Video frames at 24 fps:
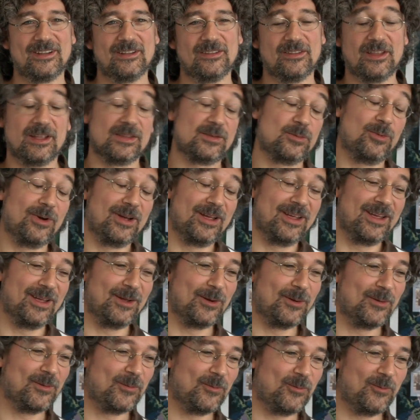That's why
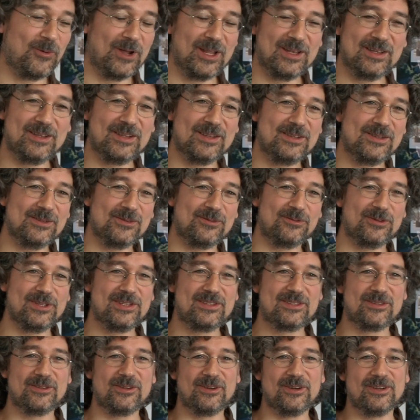I went into
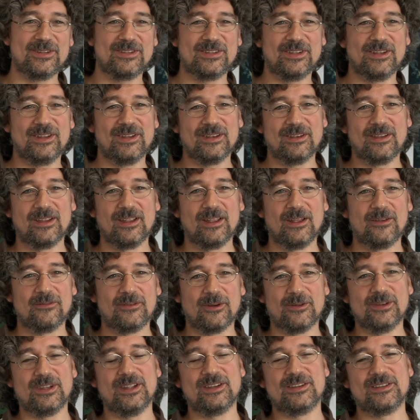research in
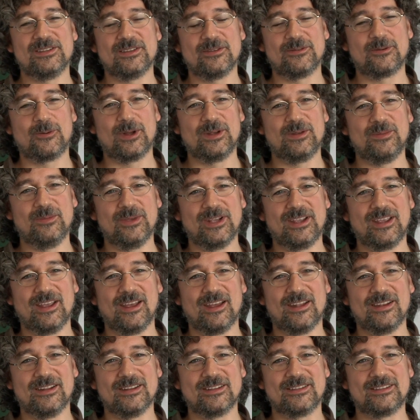foundations of quantum
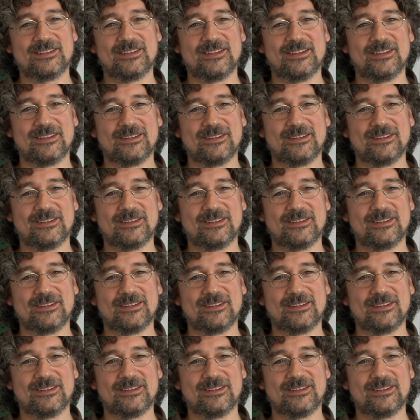mechanics.